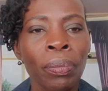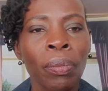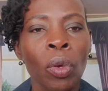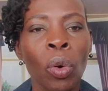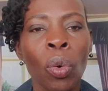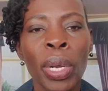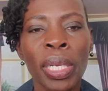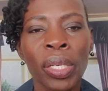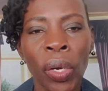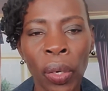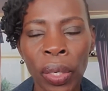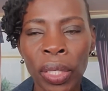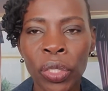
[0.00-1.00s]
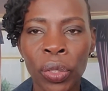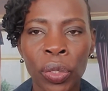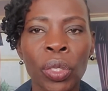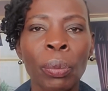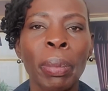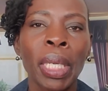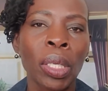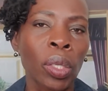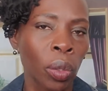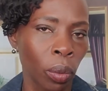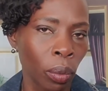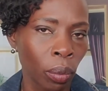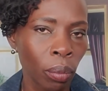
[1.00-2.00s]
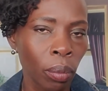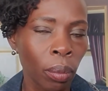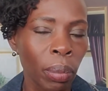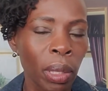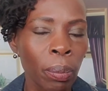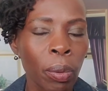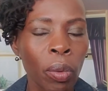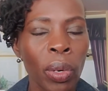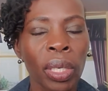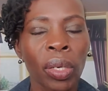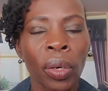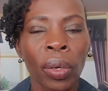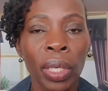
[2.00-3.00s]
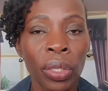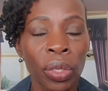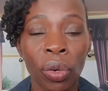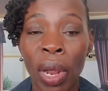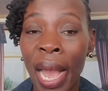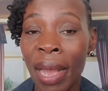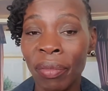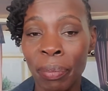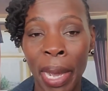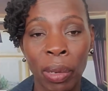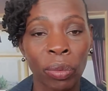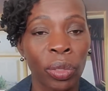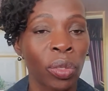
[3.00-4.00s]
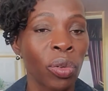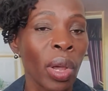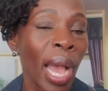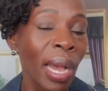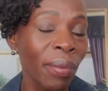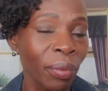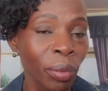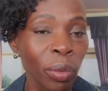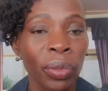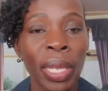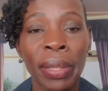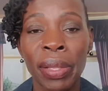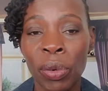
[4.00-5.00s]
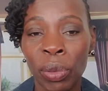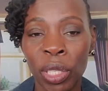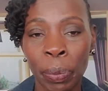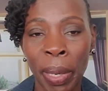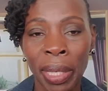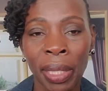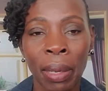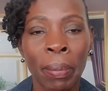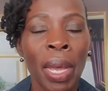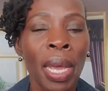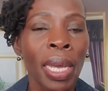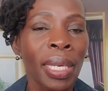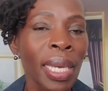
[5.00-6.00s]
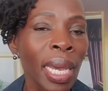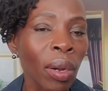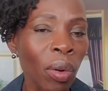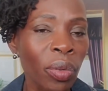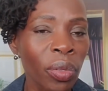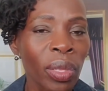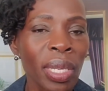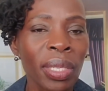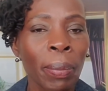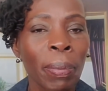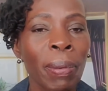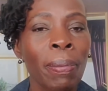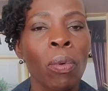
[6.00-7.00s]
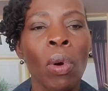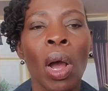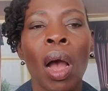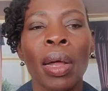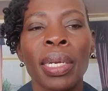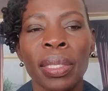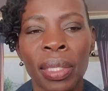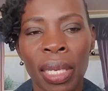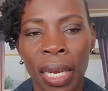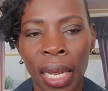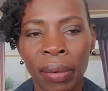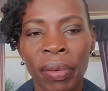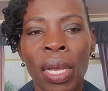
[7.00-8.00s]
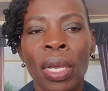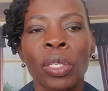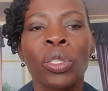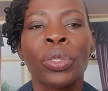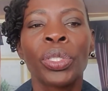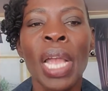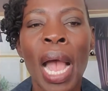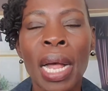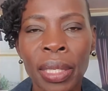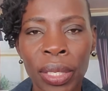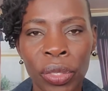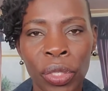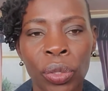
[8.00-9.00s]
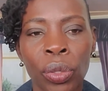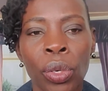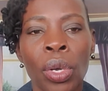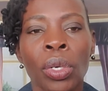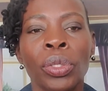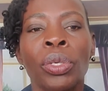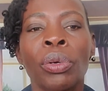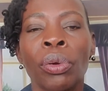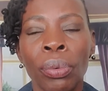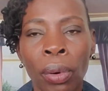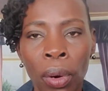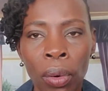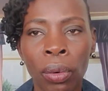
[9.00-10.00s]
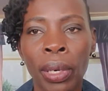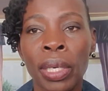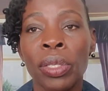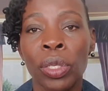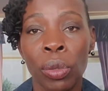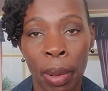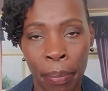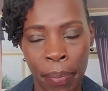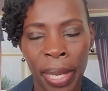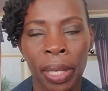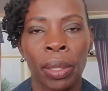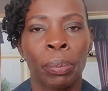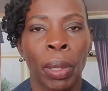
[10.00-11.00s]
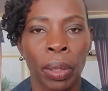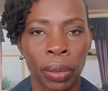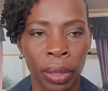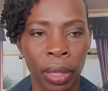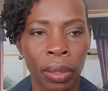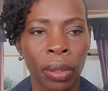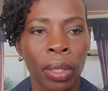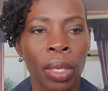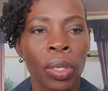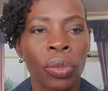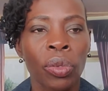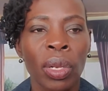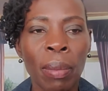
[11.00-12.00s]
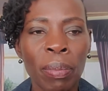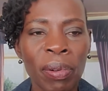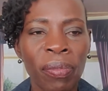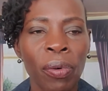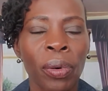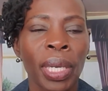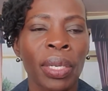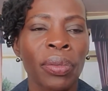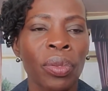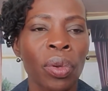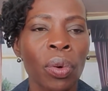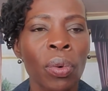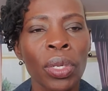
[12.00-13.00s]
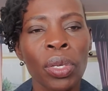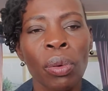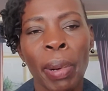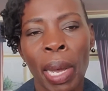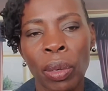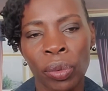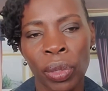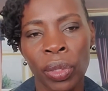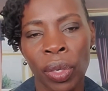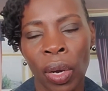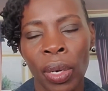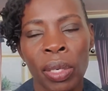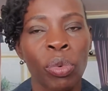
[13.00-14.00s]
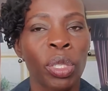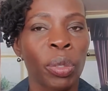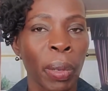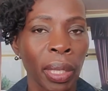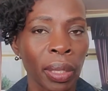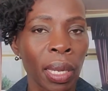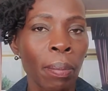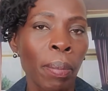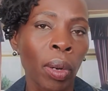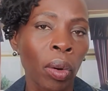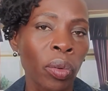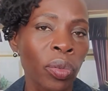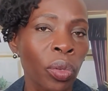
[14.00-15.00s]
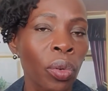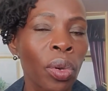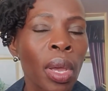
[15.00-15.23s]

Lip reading: who encourage you to be you. People who encourage you to have boundaries, to have rules, and they respect them. Yet also, these are people who are honest enough to challenge you to grow into a better person. So number 4 is know what your boundaries are and respect them, but also